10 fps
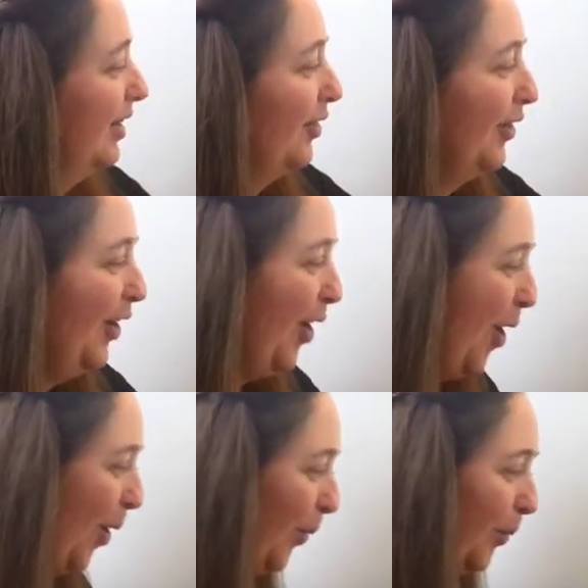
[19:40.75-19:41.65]
the
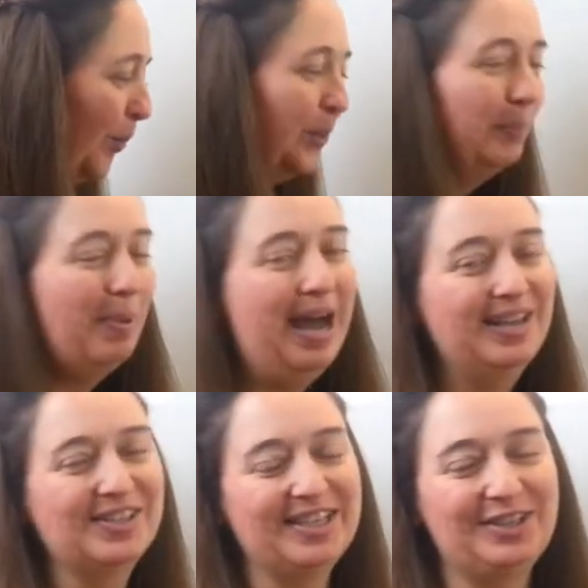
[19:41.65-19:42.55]
whole
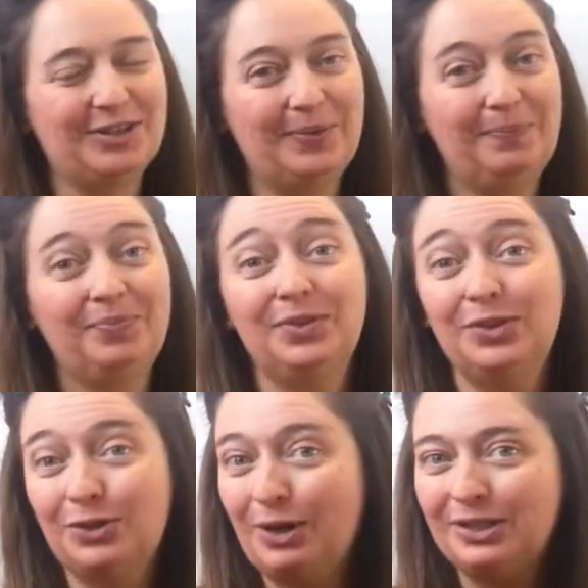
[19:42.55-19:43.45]
passage to
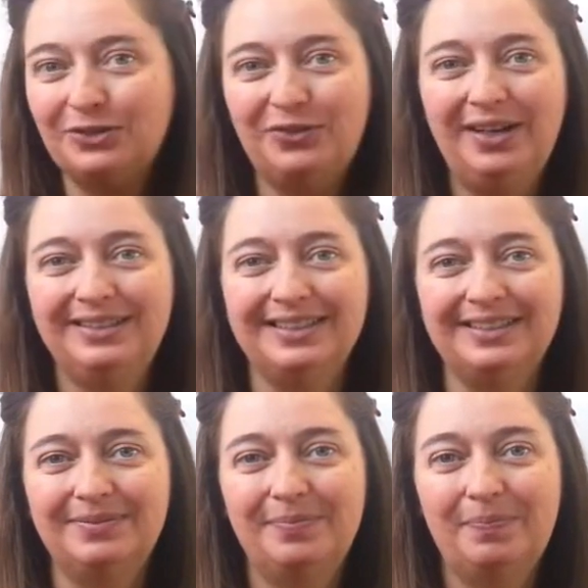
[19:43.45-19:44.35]
try to find it.